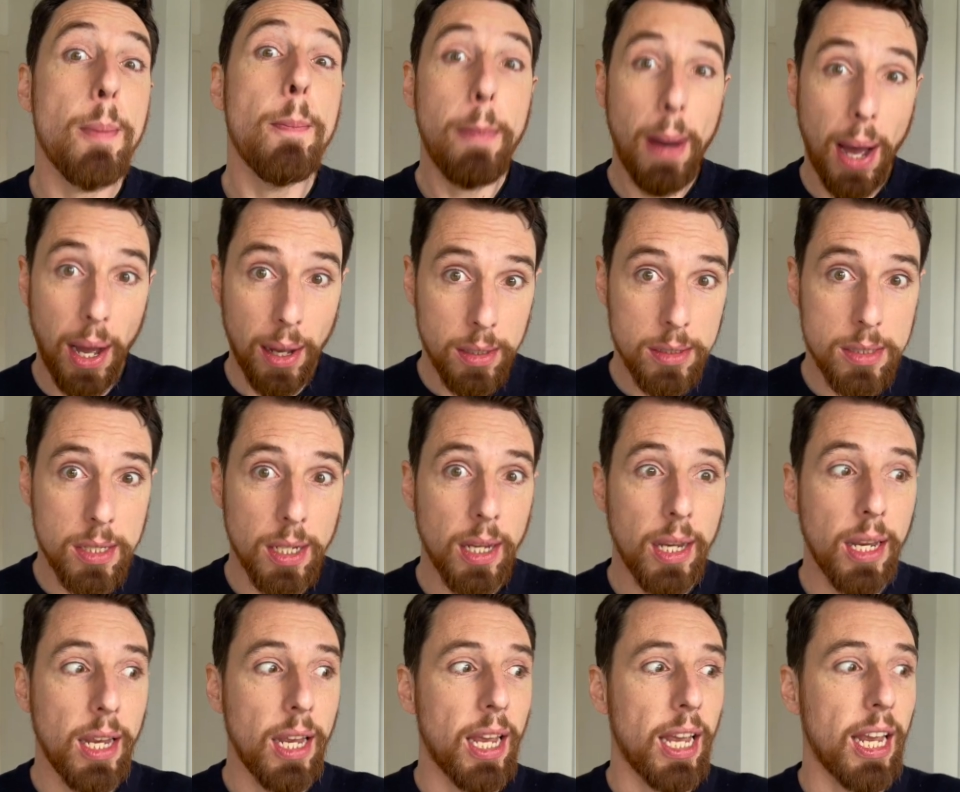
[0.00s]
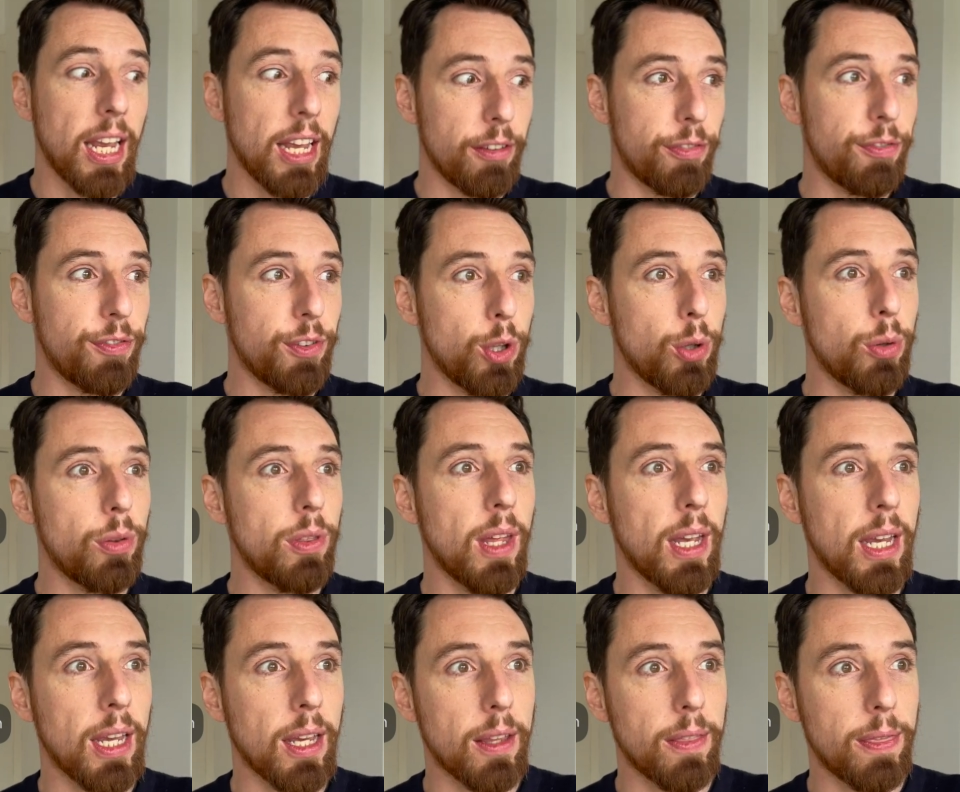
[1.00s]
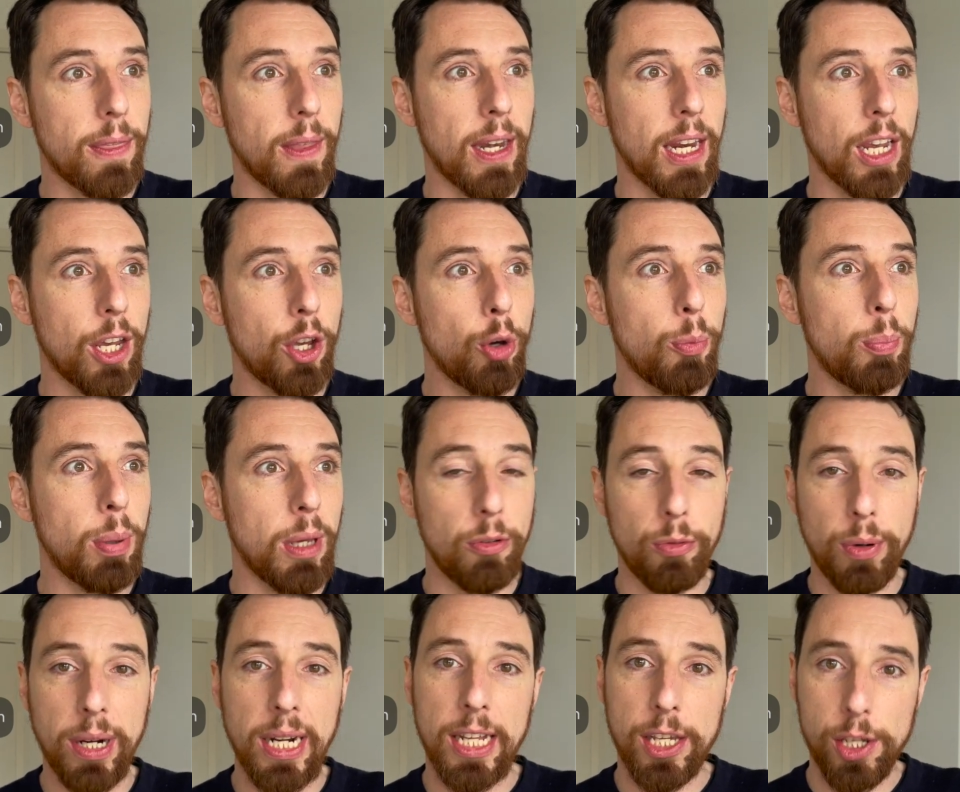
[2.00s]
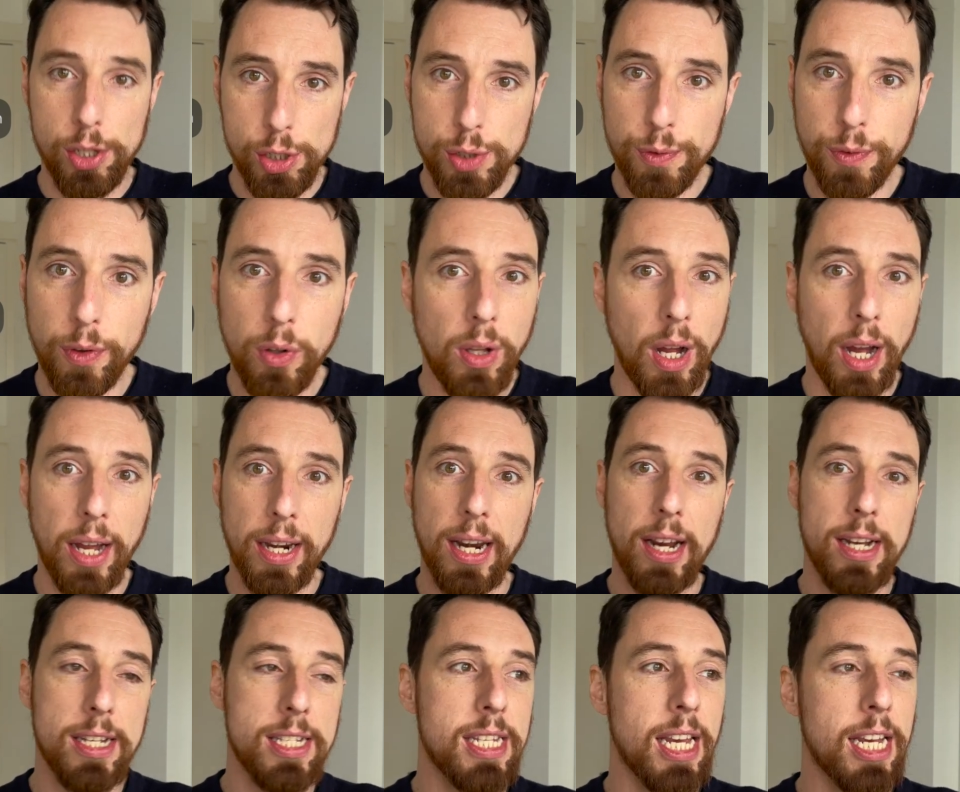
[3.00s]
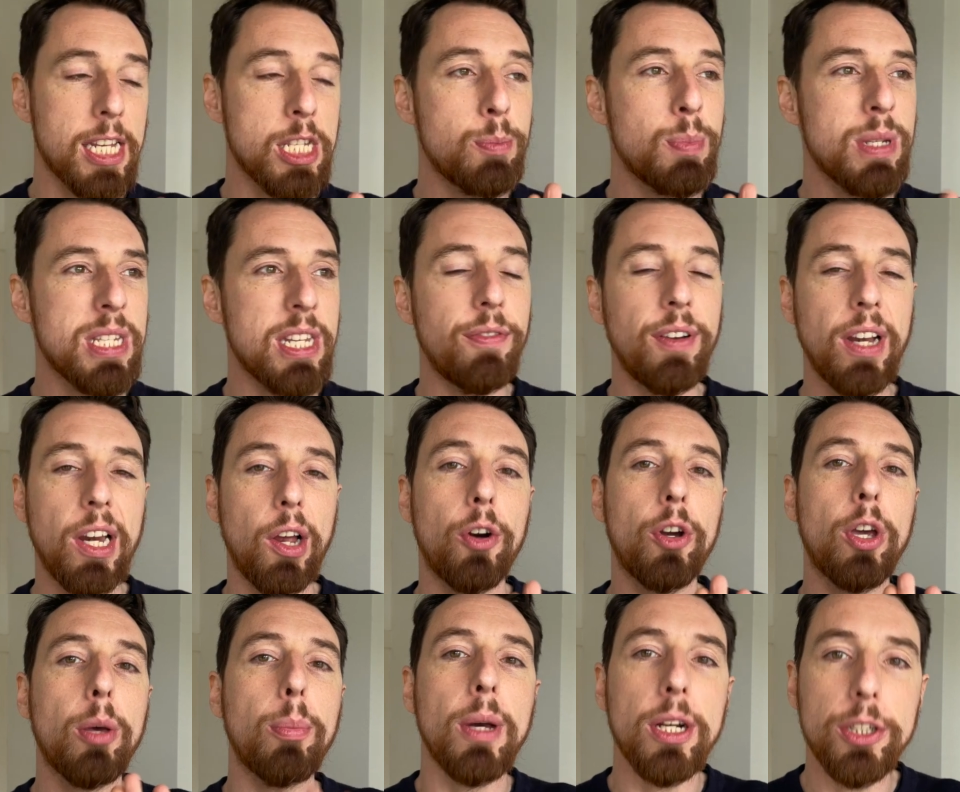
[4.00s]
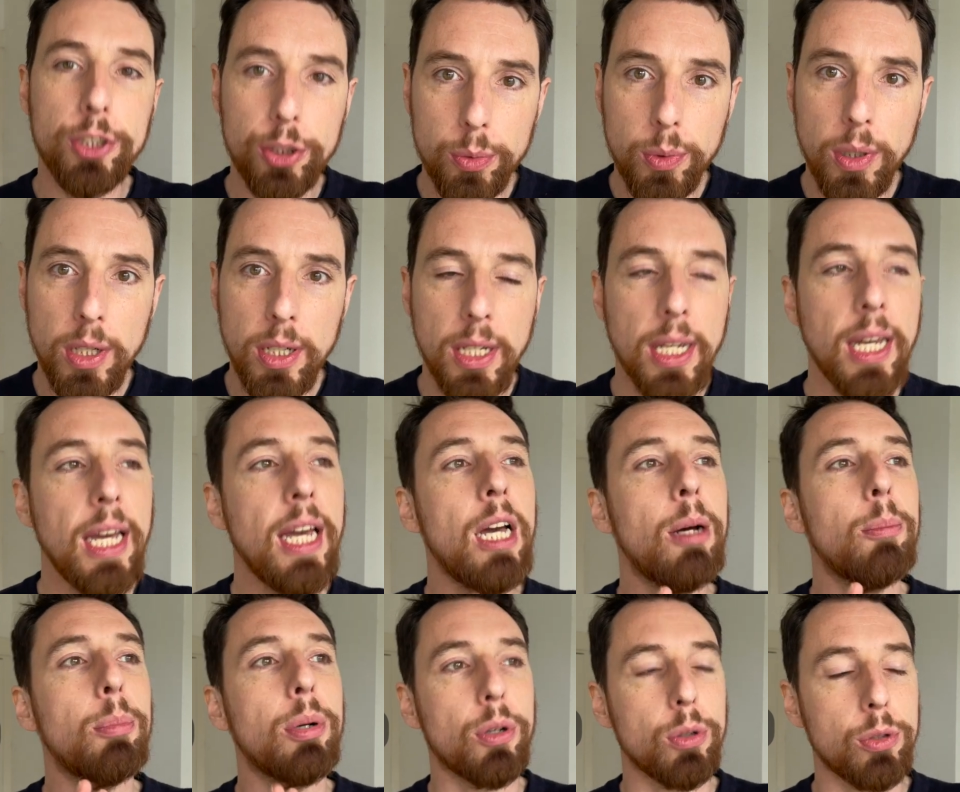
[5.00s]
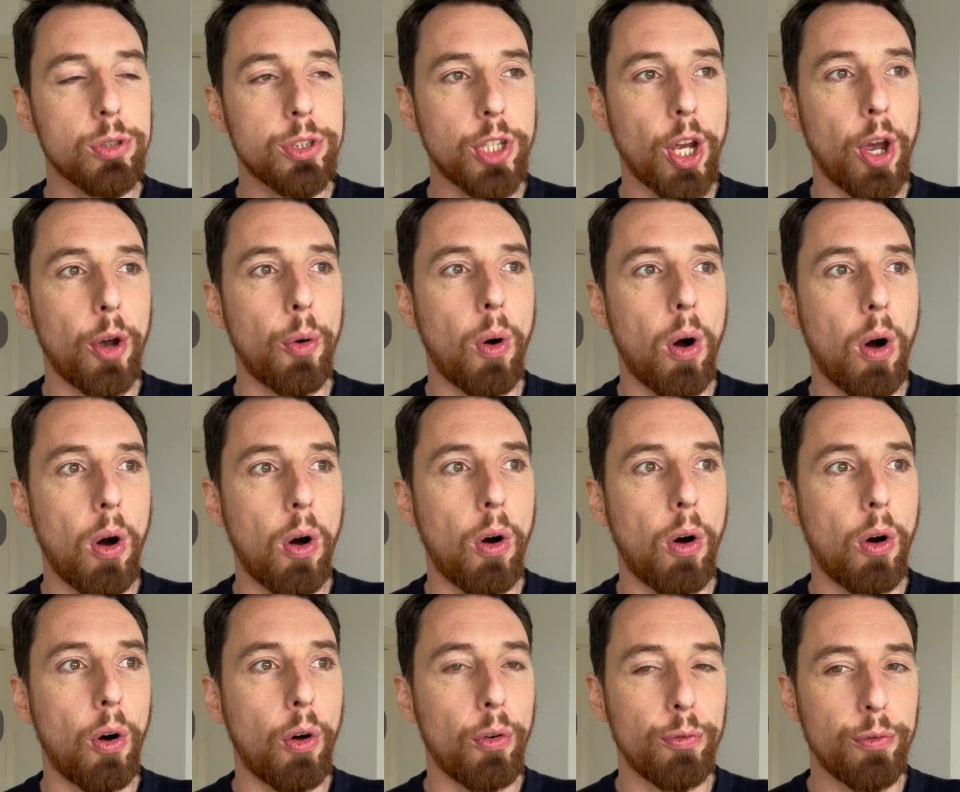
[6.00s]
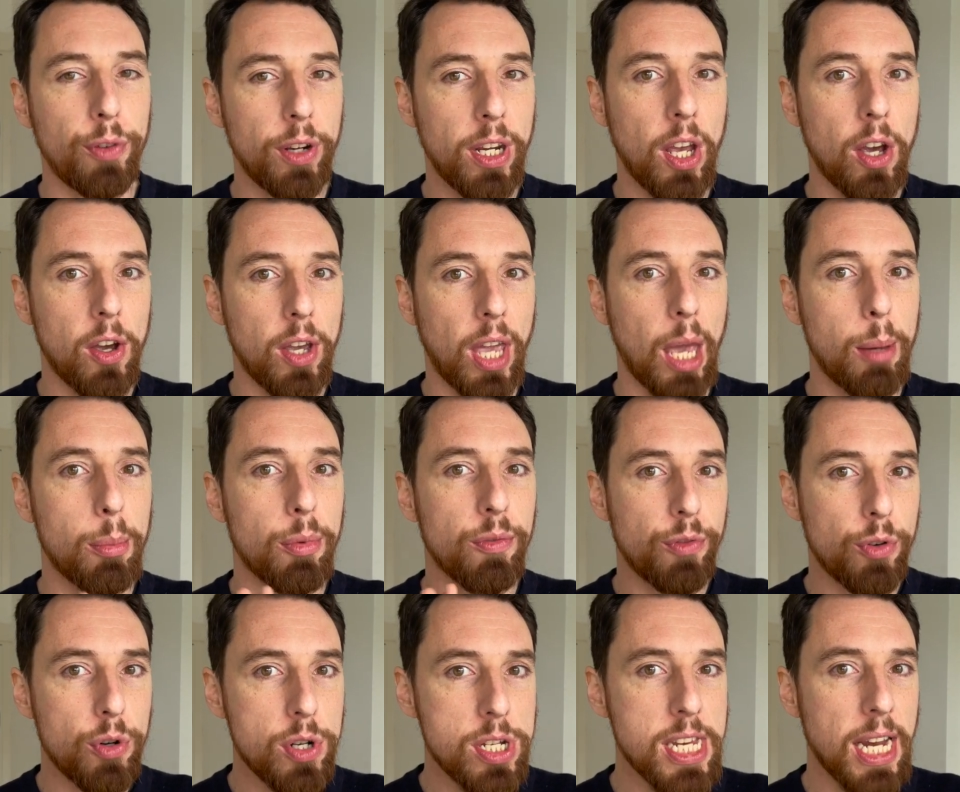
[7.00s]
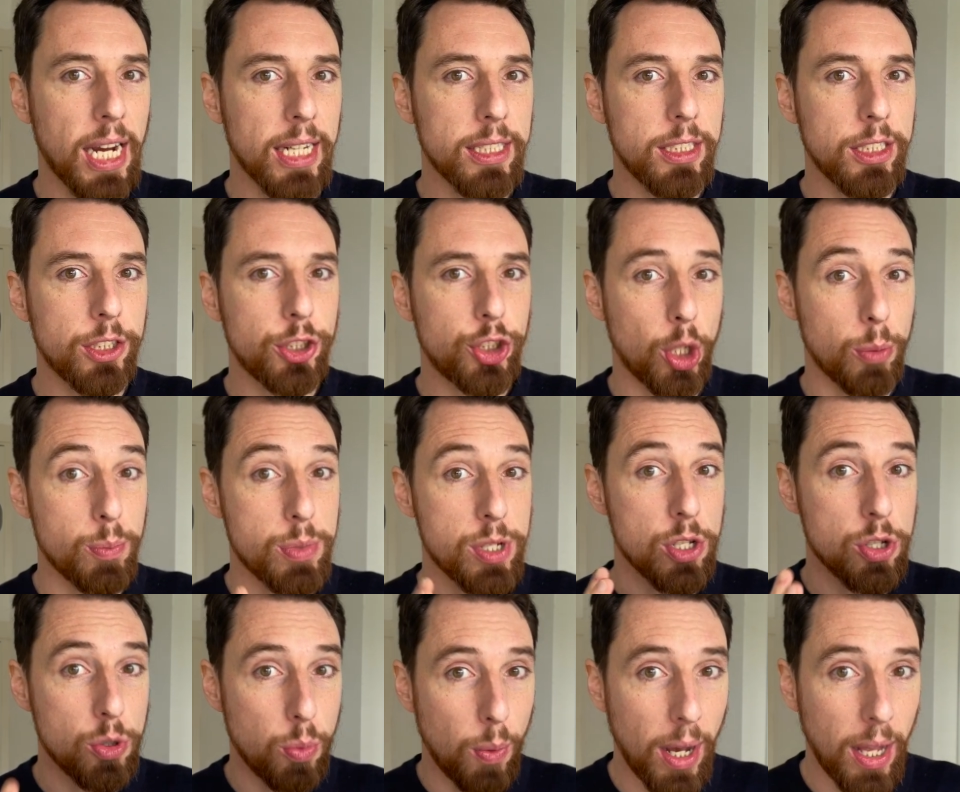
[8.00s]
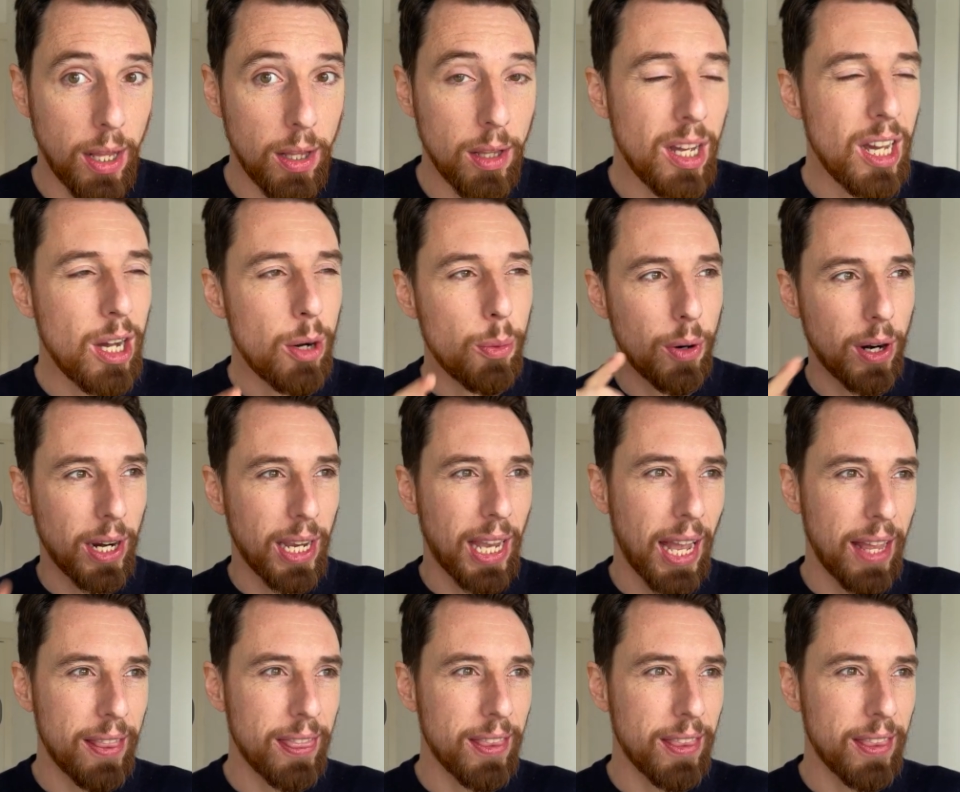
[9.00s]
But if you think that it could be really useful, and I'd say specifically on commercial work, but also on video game and voice acting jobs as well, where again